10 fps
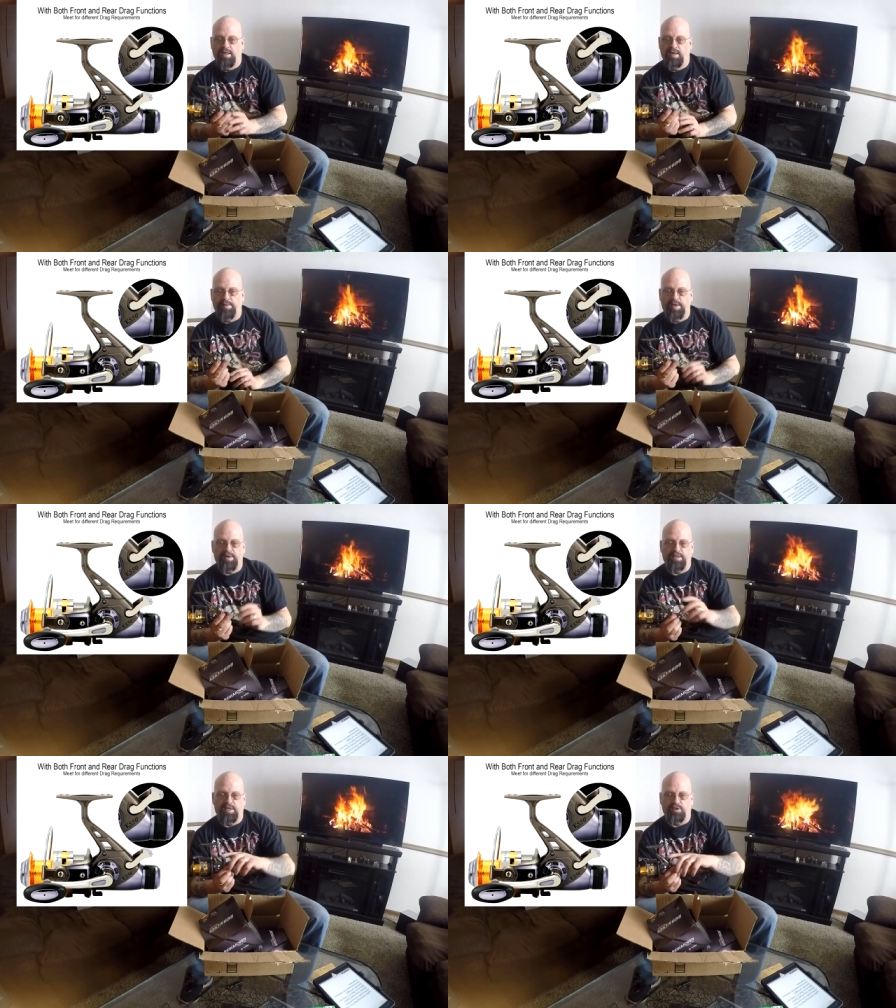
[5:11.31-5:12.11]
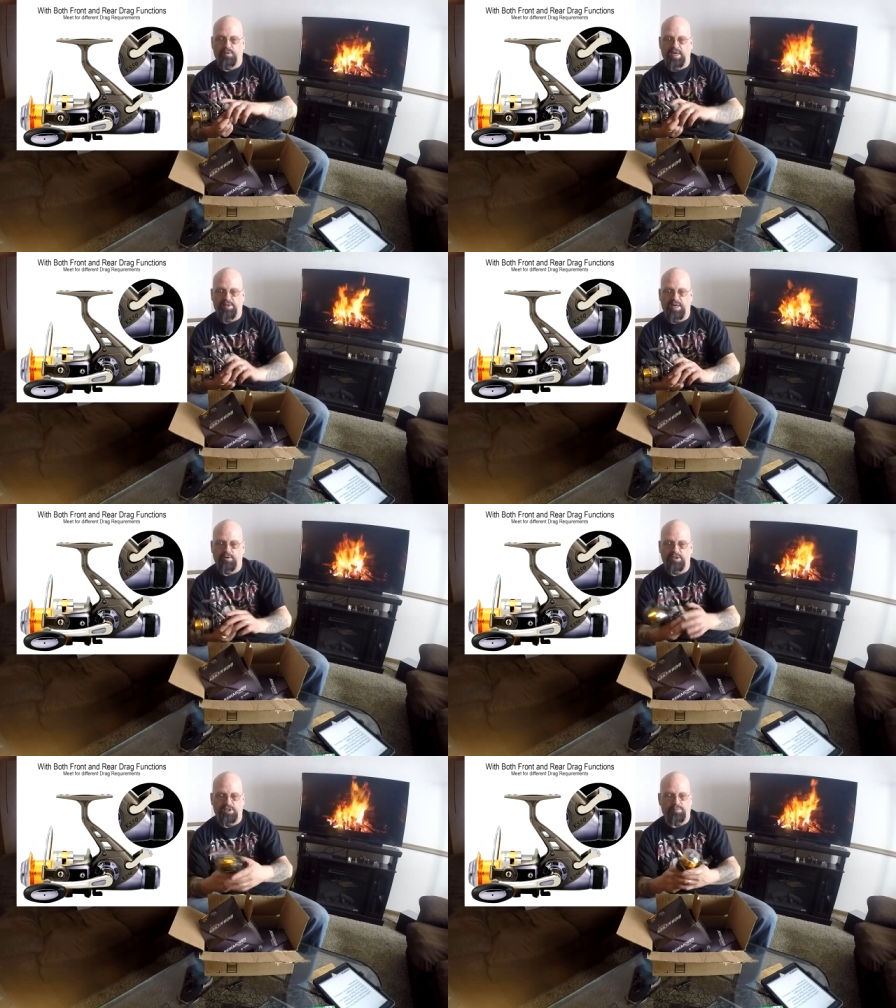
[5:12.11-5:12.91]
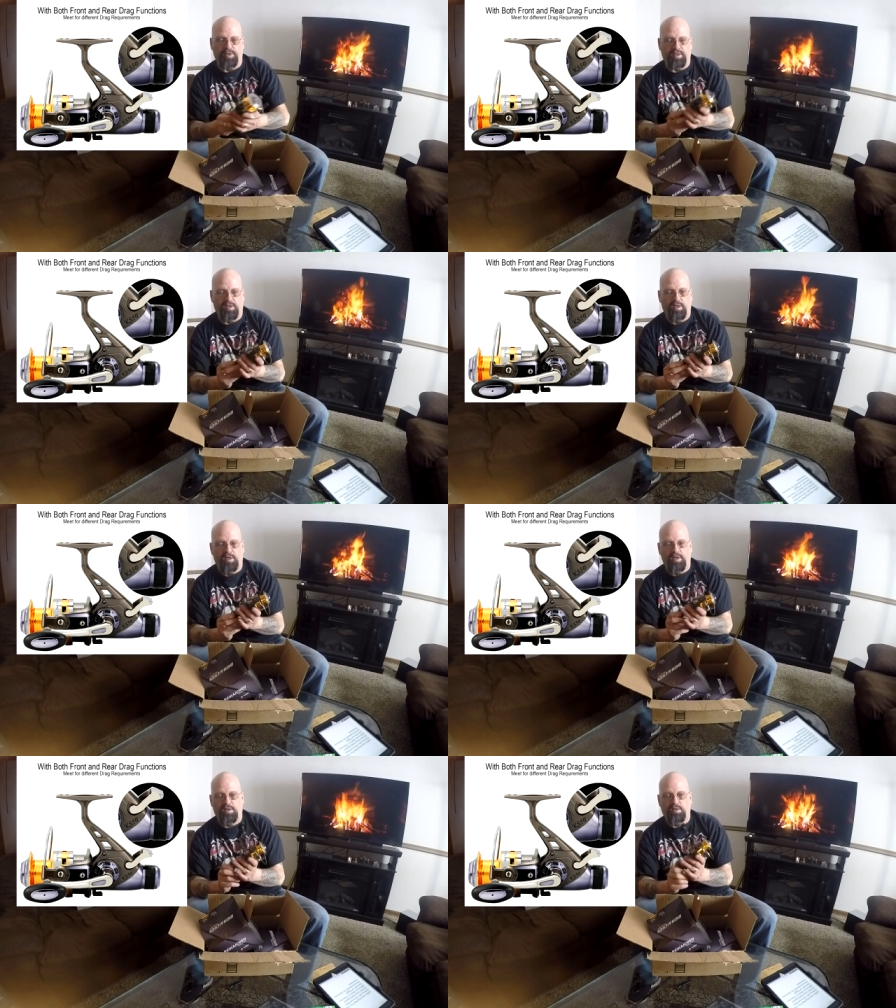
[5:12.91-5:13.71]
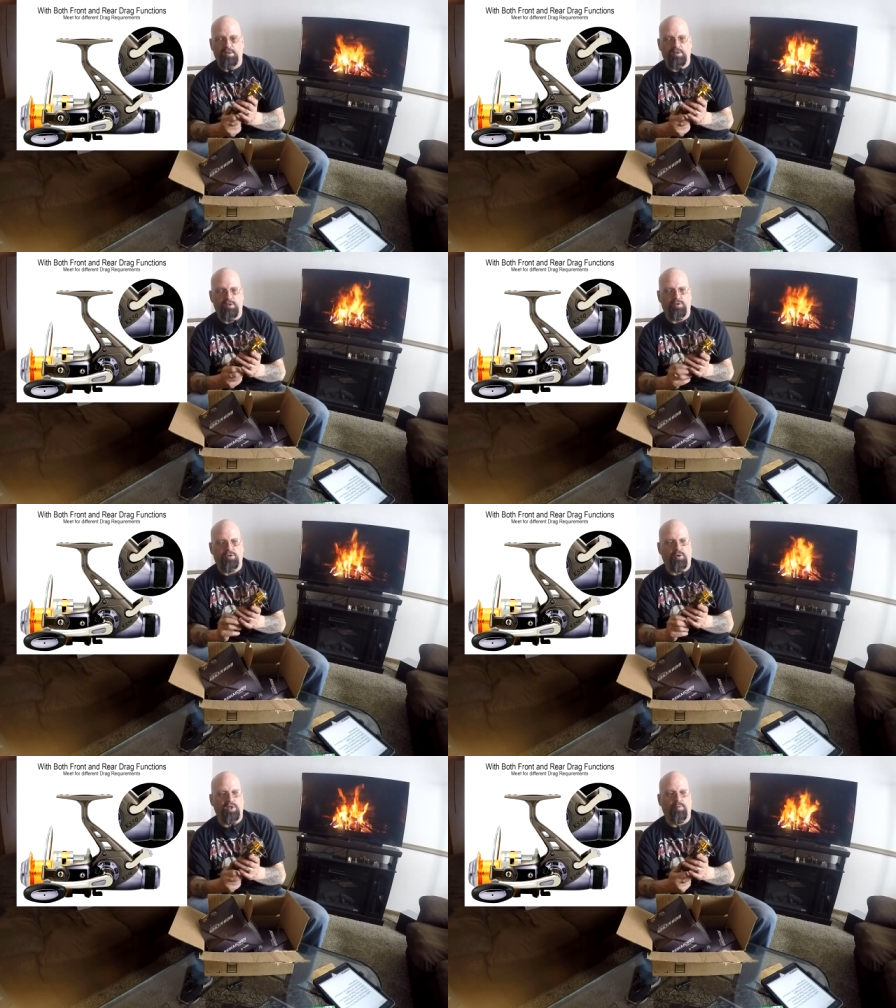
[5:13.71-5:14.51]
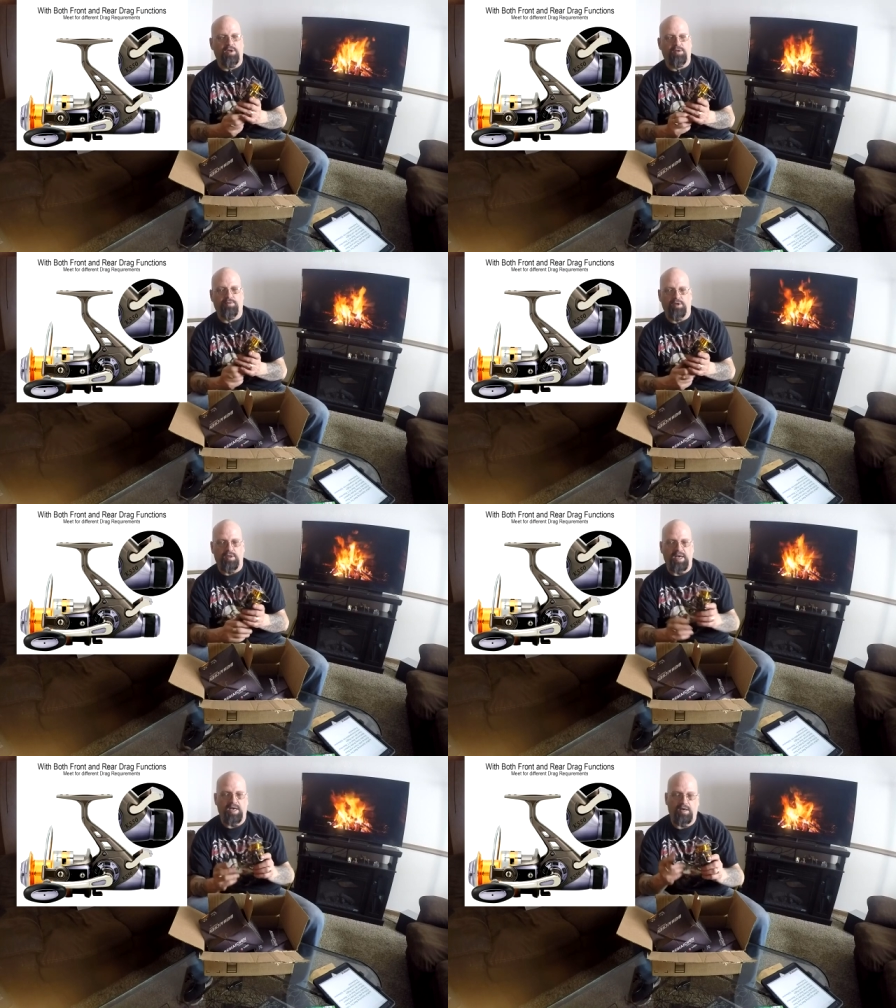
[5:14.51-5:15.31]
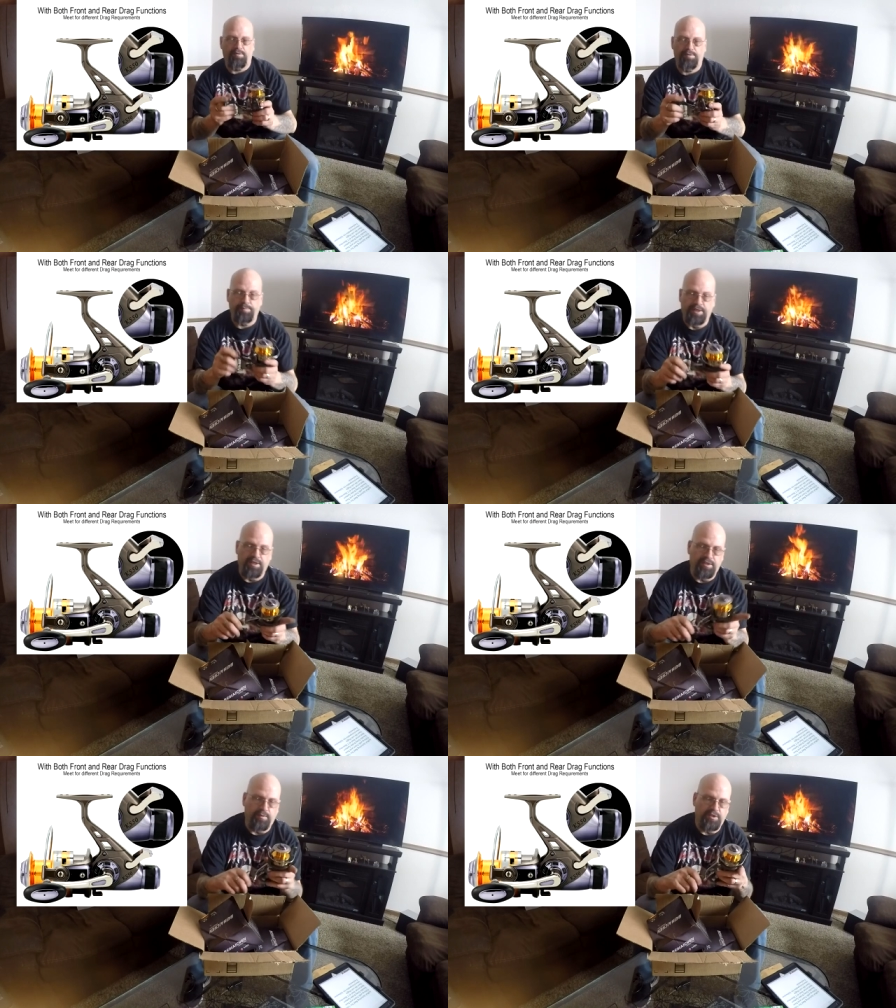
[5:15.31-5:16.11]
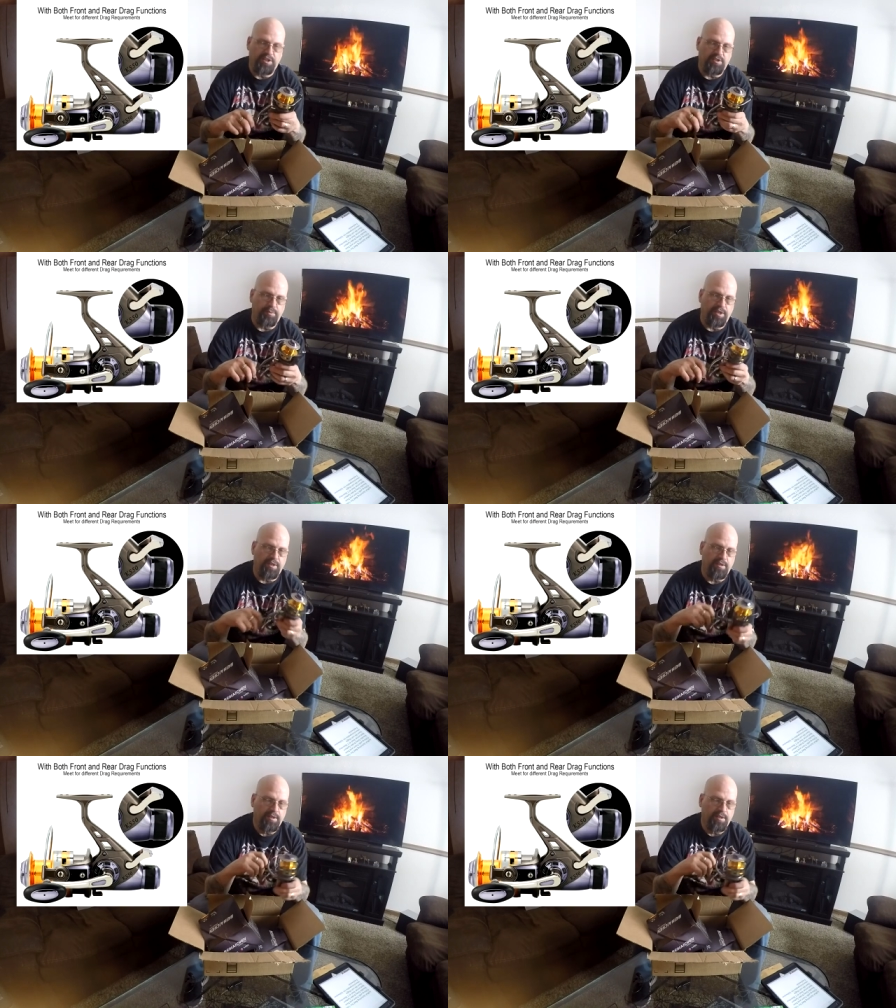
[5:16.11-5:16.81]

And that right there is what I thought would just be, you know, totally wonderful to have, because it would just be,